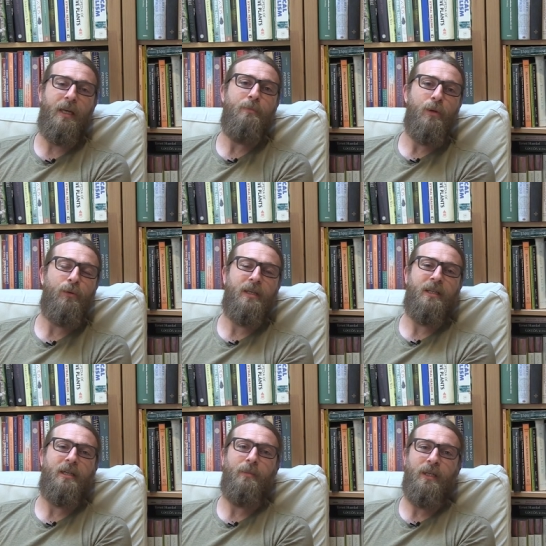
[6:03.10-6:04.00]
the immune
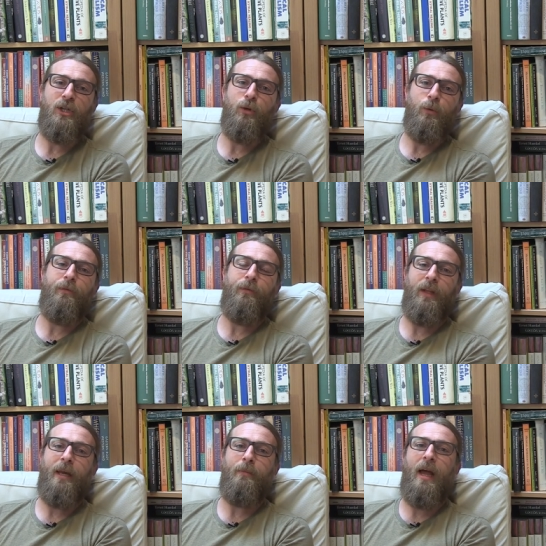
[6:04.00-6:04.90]
system is to
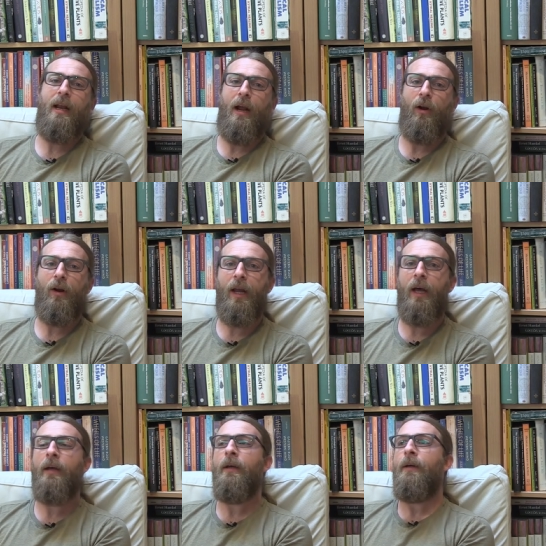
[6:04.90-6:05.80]
inflame that
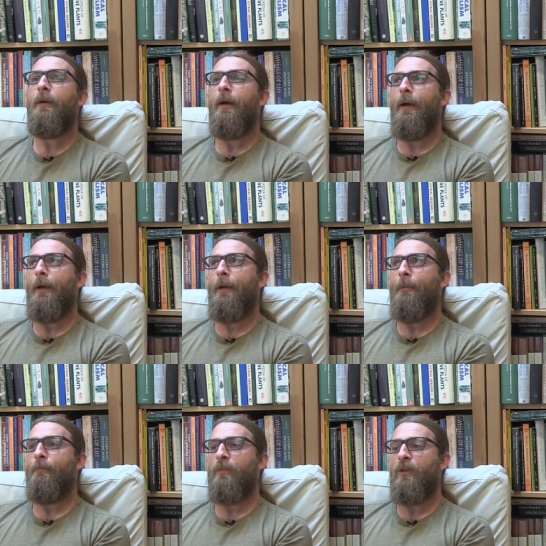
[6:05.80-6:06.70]
area,
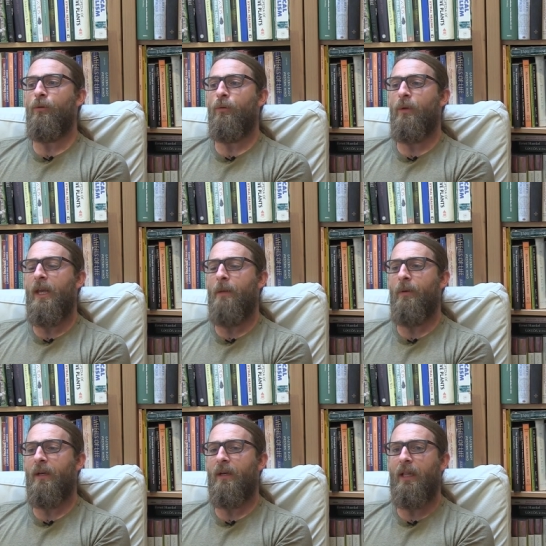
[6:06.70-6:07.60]
um, to keep
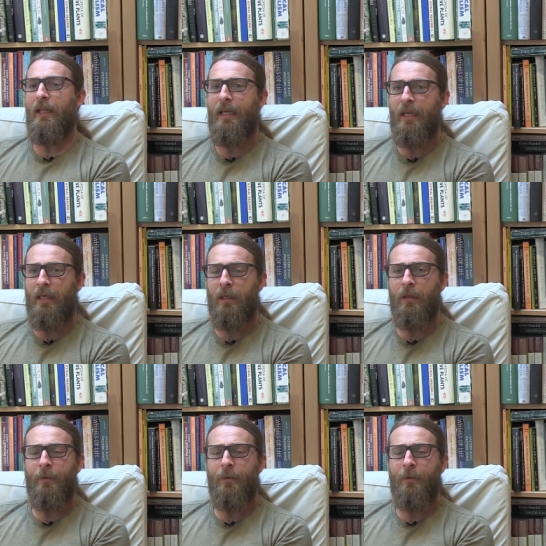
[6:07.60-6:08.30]
it clean,